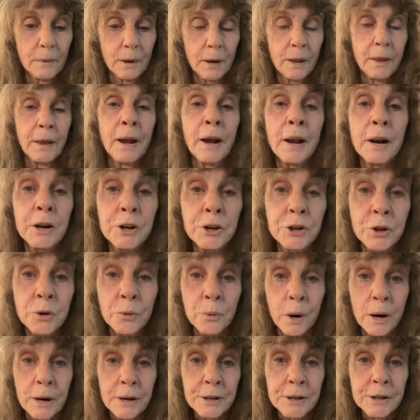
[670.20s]
That is the
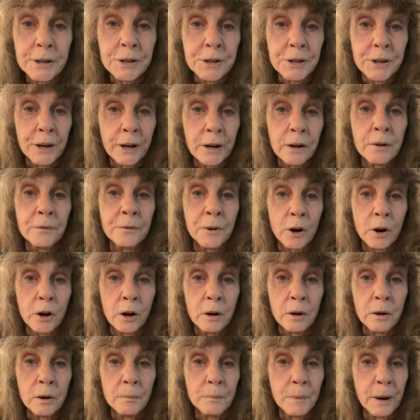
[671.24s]
wisest thing of
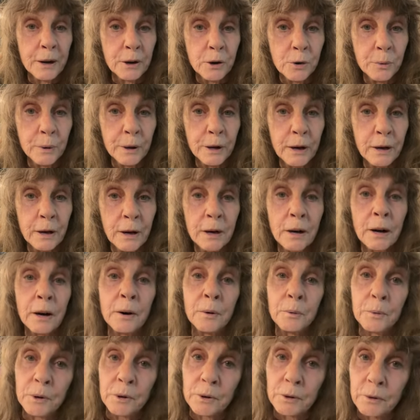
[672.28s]
all, my queen, and
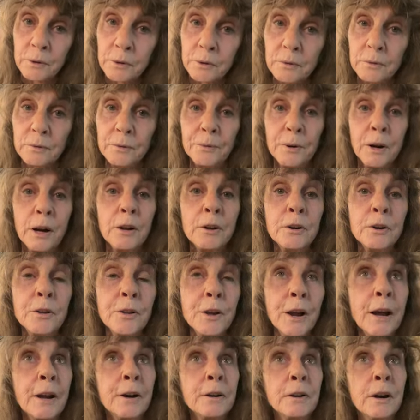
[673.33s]
I will follow
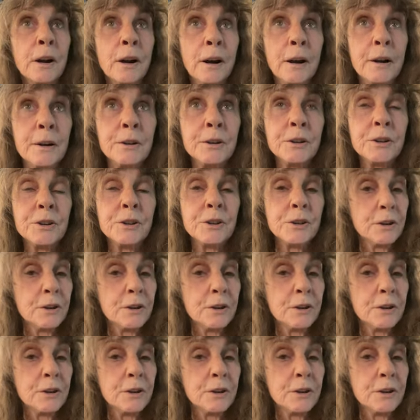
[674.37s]
that guidance.